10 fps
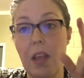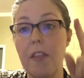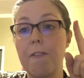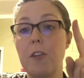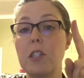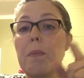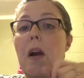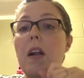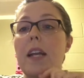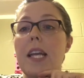The first
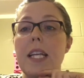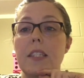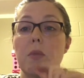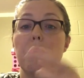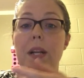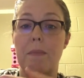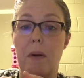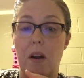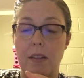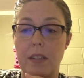part is the written
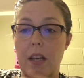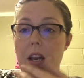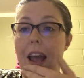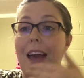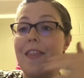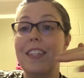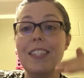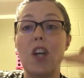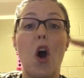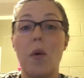part, and this
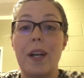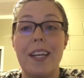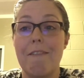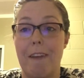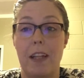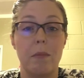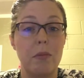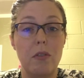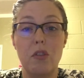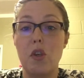is already
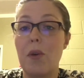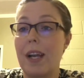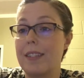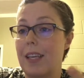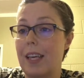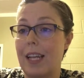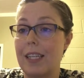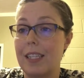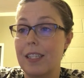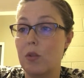available. You guys can get
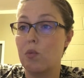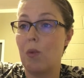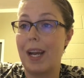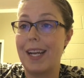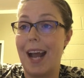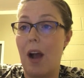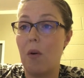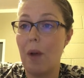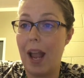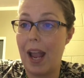into this right
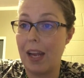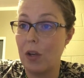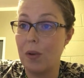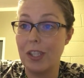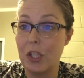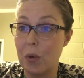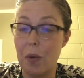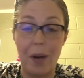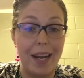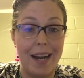now and you can do it
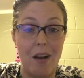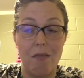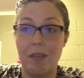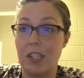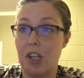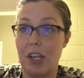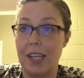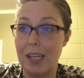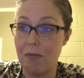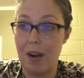right now and turn it in